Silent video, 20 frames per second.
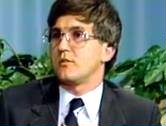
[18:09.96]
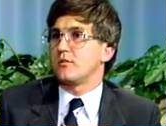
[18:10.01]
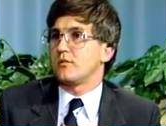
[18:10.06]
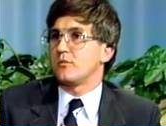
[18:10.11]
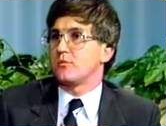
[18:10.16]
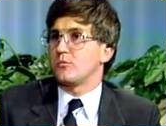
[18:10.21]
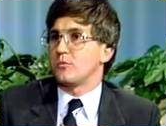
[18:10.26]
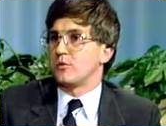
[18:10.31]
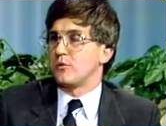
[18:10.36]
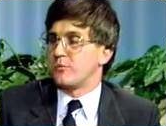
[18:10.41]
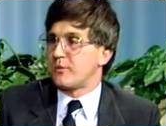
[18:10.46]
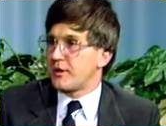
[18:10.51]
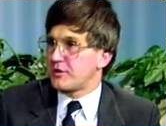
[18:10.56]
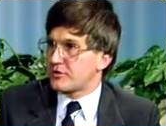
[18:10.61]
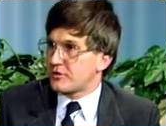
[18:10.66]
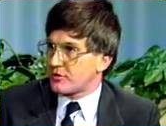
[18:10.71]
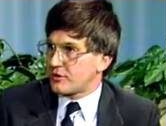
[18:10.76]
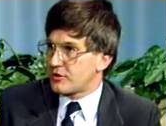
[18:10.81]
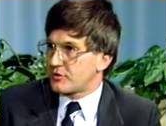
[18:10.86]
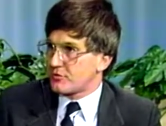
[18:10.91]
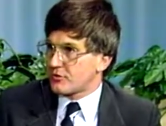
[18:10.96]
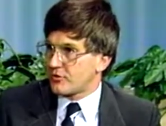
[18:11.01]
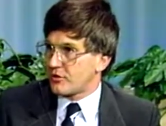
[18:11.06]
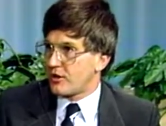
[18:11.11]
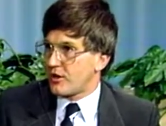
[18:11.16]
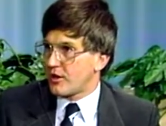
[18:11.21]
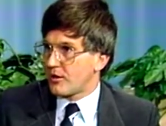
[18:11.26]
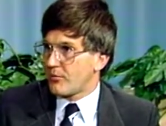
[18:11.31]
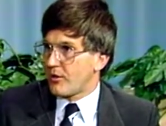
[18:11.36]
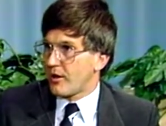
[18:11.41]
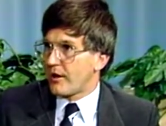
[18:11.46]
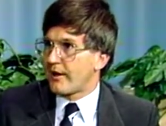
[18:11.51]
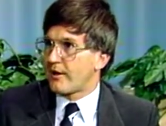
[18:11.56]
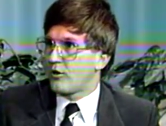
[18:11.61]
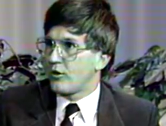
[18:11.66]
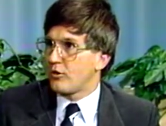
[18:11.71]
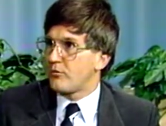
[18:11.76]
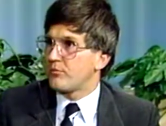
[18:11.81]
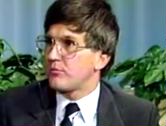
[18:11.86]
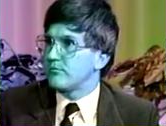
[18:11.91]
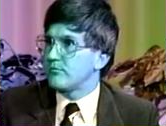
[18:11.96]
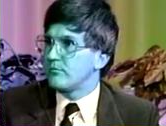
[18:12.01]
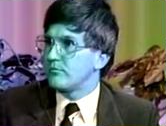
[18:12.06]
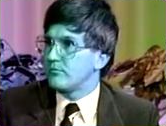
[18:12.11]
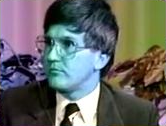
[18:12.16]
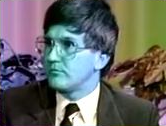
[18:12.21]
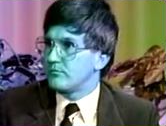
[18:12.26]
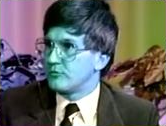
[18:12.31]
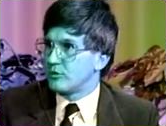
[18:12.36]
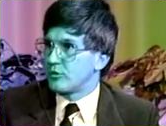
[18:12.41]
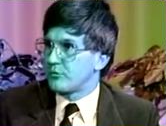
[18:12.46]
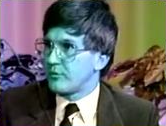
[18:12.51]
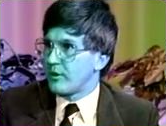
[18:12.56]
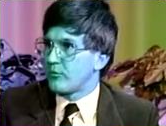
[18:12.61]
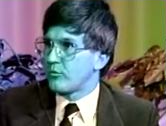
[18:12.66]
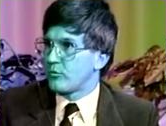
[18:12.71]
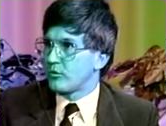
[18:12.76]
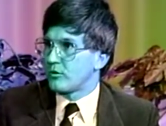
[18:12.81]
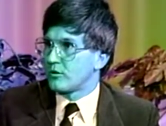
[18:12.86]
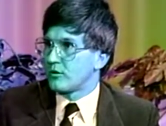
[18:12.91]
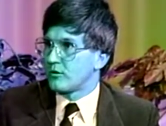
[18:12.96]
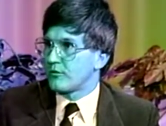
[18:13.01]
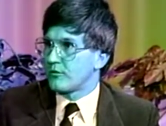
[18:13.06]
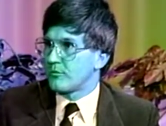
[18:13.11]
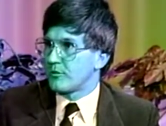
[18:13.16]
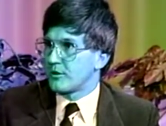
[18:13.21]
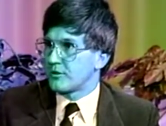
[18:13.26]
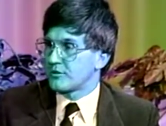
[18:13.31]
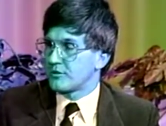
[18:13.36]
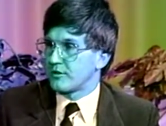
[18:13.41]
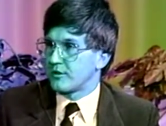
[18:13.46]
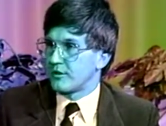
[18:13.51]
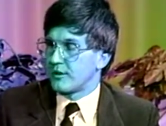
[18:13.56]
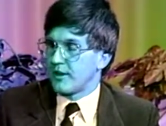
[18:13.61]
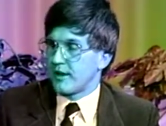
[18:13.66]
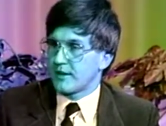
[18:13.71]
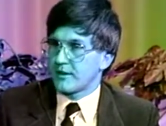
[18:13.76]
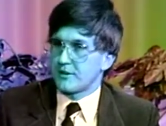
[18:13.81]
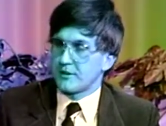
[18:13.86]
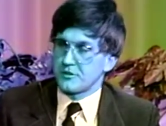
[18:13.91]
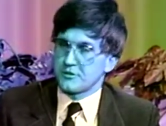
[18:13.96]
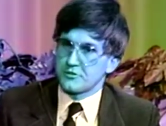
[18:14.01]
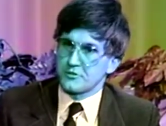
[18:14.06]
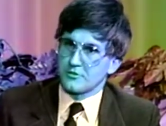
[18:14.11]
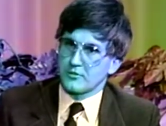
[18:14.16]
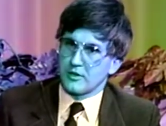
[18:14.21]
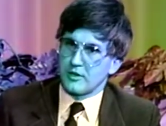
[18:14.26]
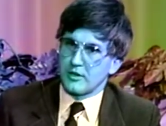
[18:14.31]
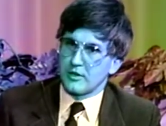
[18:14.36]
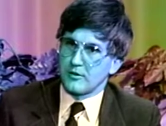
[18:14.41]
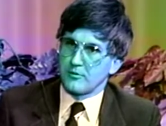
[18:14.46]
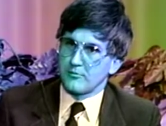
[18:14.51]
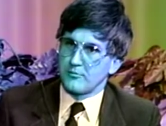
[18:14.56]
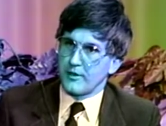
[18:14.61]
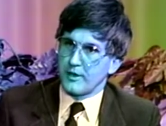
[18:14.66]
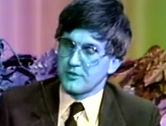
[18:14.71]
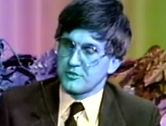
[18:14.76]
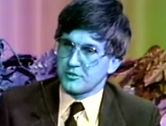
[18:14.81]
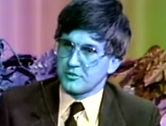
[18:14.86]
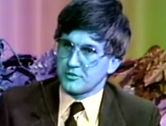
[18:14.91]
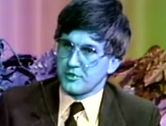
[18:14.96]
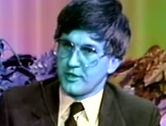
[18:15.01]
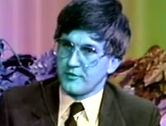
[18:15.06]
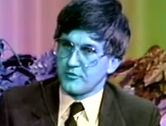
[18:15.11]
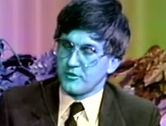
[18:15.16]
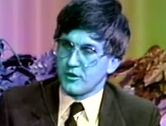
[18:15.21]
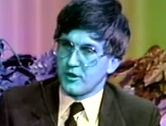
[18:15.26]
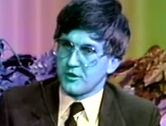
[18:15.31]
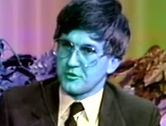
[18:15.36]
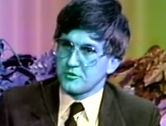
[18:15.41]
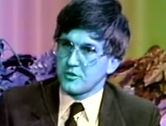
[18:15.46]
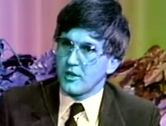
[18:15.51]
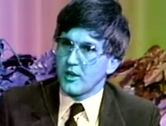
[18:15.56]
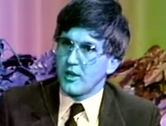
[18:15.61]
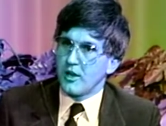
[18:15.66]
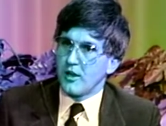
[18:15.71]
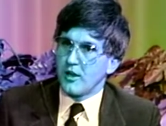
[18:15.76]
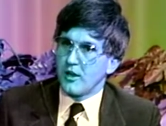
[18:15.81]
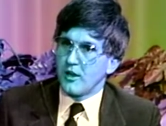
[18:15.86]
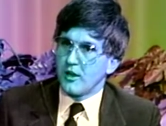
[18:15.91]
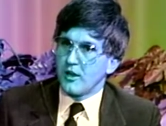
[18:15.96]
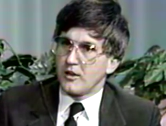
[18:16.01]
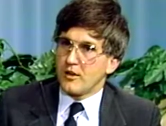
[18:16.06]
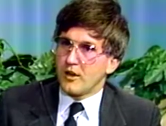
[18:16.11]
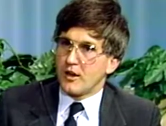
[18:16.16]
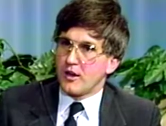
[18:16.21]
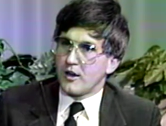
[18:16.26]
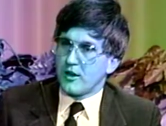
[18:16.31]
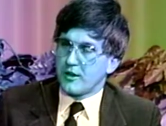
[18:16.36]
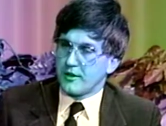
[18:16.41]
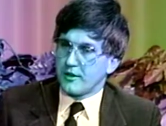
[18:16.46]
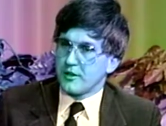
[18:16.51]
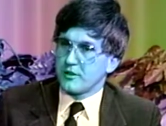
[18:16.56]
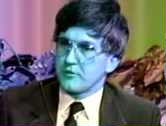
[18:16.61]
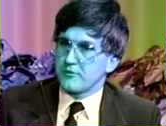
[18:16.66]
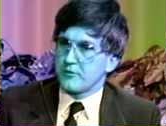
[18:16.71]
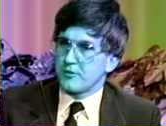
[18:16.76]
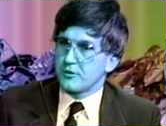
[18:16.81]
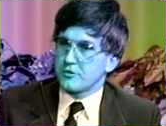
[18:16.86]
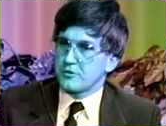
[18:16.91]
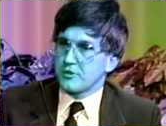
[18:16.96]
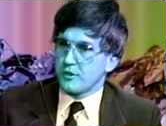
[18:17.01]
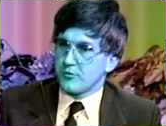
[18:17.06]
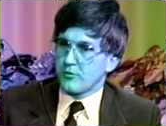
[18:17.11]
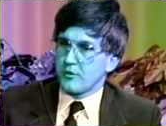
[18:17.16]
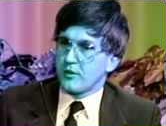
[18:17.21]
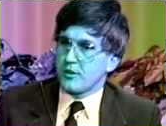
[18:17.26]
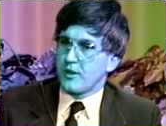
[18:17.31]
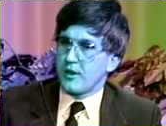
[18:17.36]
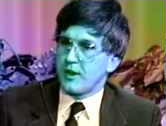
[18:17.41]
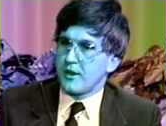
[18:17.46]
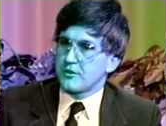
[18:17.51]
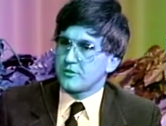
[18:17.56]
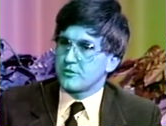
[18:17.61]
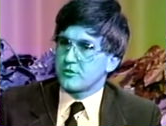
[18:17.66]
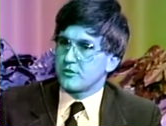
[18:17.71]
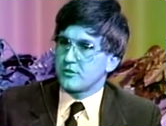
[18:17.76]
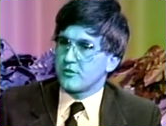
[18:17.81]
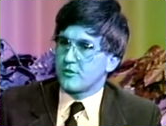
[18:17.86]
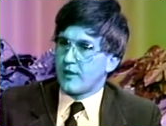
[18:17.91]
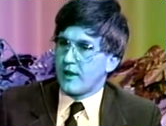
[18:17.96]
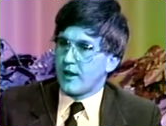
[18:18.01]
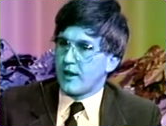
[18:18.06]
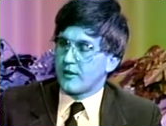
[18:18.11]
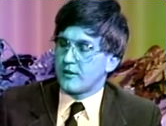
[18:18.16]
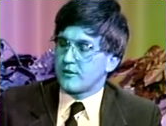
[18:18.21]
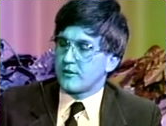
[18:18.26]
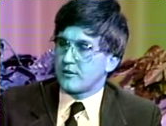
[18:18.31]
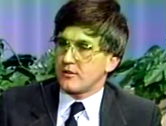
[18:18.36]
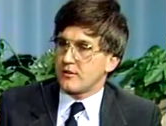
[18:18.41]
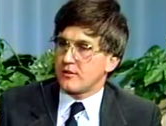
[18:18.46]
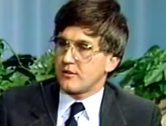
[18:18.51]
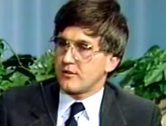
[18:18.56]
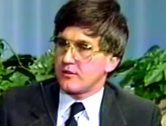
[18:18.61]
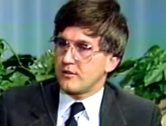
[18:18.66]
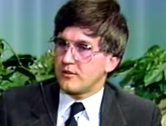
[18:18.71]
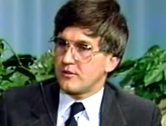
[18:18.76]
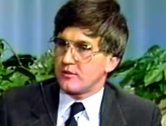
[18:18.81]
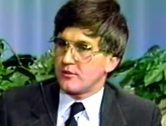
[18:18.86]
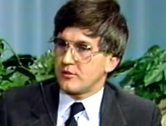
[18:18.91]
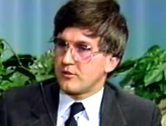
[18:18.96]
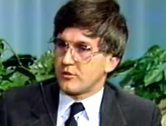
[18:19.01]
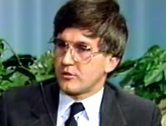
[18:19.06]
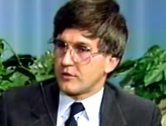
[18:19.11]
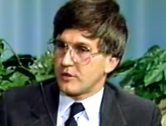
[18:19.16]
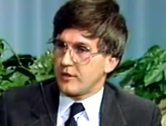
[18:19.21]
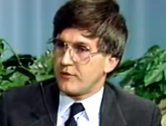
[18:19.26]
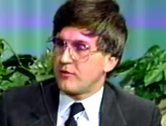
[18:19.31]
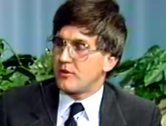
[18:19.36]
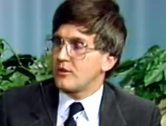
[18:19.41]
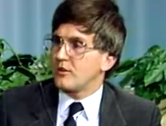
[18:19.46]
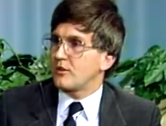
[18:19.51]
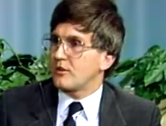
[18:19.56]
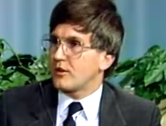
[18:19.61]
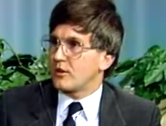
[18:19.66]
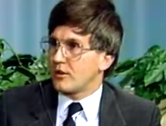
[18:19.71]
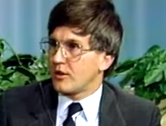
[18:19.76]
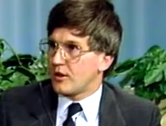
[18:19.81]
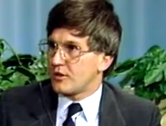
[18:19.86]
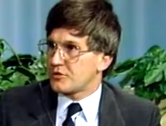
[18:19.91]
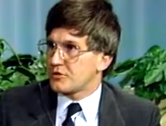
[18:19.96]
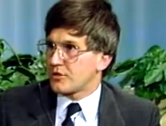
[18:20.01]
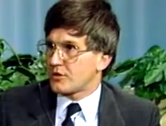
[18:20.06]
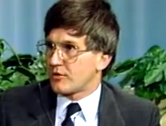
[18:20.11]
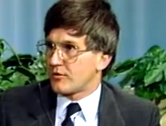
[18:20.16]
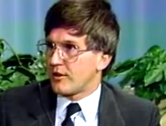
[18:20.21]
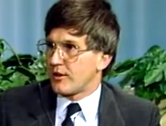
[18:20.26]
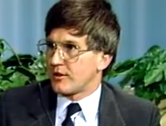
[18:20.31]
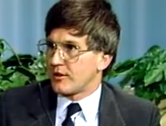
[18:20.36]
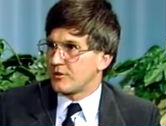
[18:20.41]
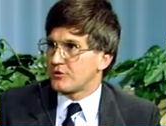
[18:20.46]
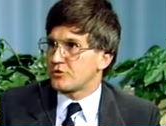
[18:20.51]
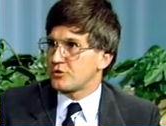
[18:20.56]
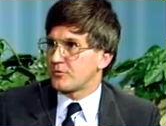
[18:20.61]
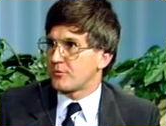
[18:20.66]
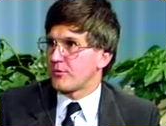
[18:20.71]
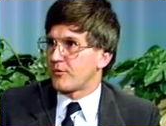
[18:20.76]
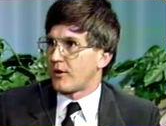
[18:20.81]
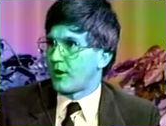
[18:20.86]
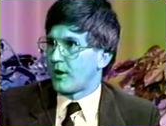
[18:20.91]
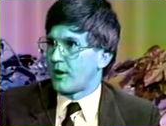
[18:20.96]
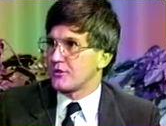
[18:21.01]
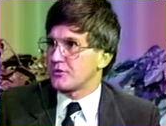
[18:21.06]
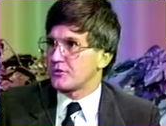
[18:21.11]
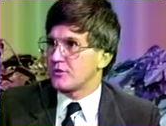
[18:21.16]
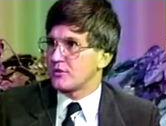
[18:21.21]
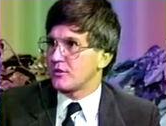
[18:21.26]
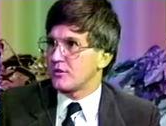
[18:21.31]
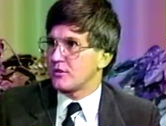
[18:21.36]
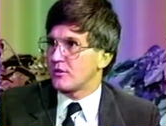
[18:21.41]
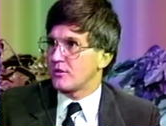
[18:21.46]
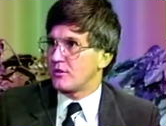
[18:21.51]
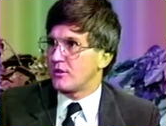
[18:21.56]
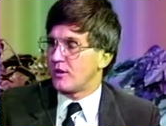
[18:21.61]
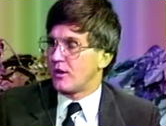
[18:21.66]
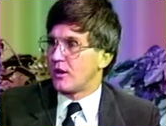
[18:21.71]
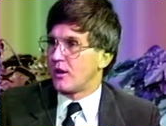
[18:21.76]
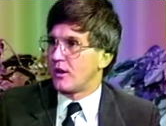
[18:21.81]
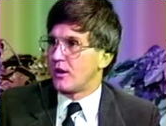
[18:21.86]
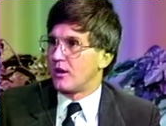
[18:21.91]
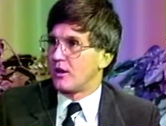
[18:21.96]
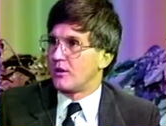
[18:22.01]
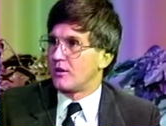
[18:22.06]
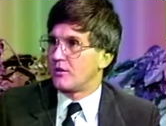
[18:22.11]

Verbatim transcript: With the basic things we'll talk about, I hope you know people will learn from this and enact these uh, basic safeguards. Uh, again, the first thing realize that you know leaving guns on around unsupervised uh,